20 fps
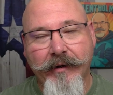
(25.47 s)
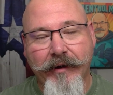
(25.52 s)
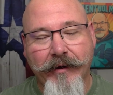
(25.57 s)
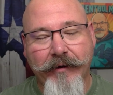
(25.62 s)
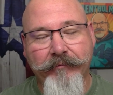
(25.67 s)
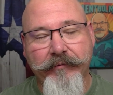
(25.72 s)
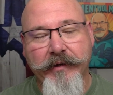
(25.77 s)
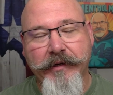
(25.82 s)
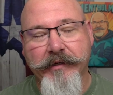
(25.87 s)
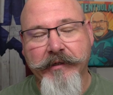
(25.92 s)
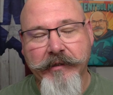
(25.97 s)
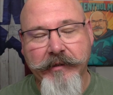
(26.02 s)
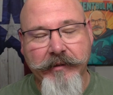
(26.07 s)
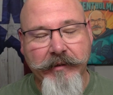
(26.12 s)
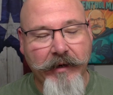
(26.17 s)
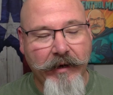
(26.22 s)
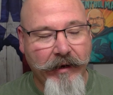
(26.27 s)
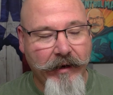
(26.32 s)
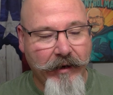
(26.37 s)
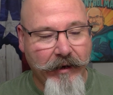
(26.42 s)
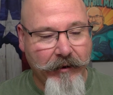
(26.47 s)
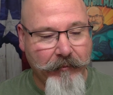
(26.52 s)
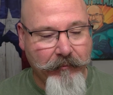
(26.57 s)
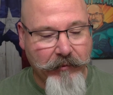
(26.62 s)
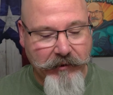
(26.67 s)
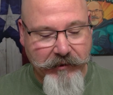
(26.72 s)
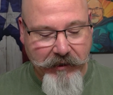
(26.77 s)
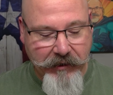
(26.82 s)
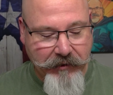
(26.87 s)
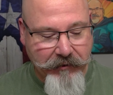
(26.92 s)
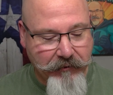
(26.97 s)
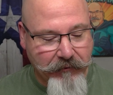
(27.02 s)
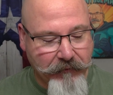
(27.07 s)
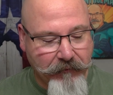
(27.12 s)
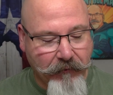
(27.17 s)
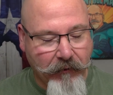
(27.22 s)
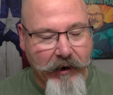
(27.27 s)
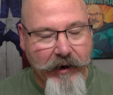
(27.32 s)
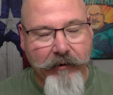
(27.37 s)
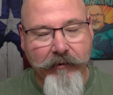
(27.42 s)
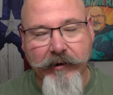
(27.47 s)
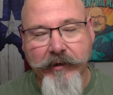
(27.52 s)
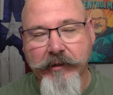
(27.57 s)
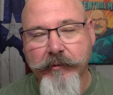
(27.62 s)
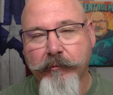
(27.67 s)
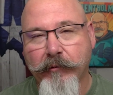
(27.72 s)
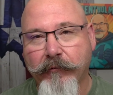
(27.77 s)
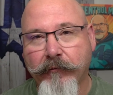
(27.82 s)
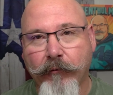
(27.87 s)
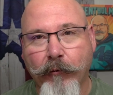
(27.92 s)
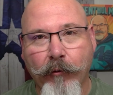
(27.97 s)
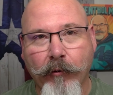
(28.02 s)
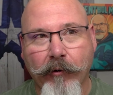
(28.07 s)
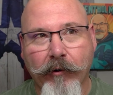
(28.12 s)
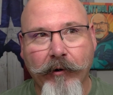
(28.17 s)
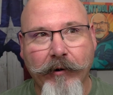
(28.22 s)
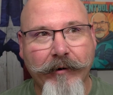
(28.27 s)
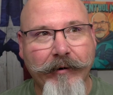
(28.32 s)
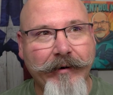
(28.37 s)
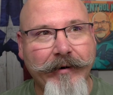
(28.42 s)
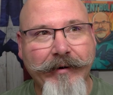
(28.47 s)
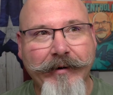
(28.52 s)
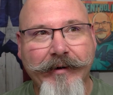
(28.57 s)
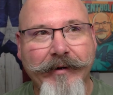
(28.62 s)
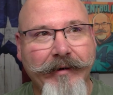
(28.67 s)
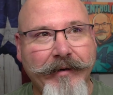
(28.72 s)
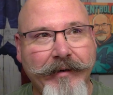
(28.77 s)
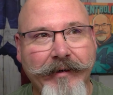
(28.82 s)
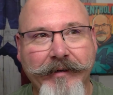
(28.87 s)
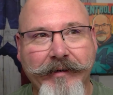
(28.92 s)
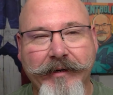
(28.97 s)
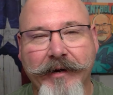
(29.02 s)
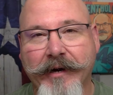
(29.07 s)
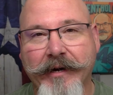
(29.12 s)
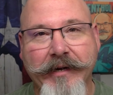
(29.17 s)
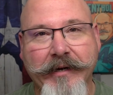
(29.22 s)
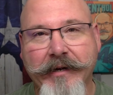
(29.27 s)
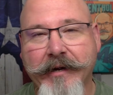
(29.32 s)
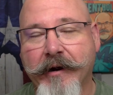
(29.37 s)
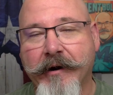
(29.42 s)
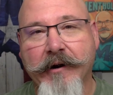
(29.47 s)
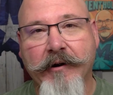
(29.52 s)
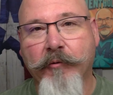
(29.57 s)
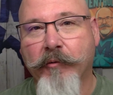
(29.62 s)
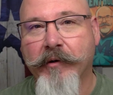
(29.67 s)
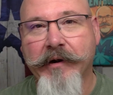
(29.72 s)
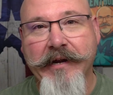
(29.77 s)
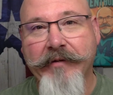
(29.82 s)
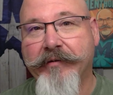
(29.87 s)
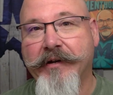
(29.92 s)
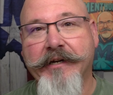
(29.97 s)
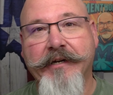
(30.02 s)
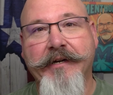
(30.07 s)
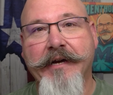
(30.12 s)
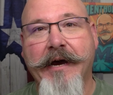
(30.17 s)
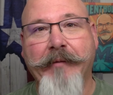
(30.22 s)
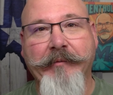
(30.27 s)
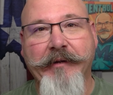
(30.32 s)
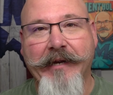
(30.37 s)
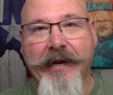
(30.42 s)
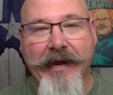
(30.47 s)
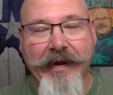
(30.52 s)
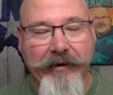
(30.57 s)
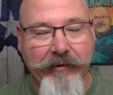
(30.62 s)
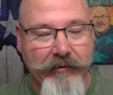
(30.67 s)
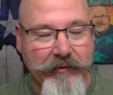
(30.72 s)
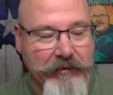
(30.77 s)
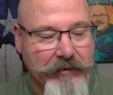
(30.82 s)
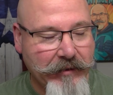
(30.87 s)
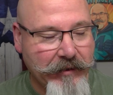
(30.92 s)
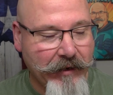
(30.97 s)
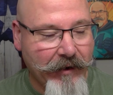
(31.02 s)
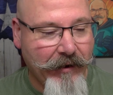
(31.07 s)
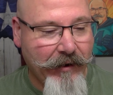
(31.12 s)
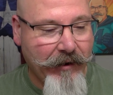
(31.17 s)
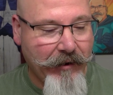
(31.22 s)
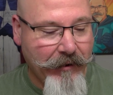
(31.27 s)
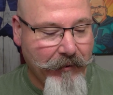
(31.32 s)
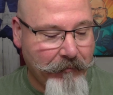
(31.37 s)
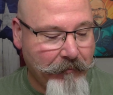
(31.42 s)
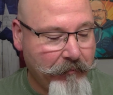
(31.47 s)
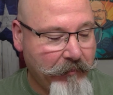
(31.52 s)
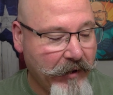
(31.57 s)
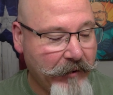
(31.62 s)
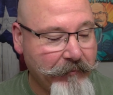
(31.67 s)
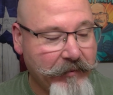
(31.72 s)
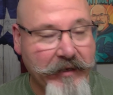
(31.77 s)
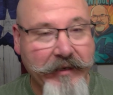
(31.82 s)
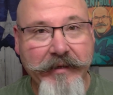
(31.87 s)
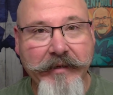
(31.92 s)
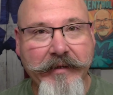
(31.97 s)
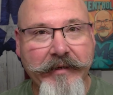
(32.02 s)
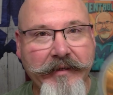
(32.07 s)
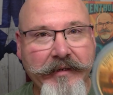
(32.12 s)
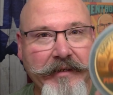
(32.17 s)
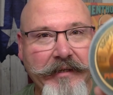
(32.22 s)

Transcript: of this particular fragrance before Doug and Kara were even Adopted Acres. Pumpkin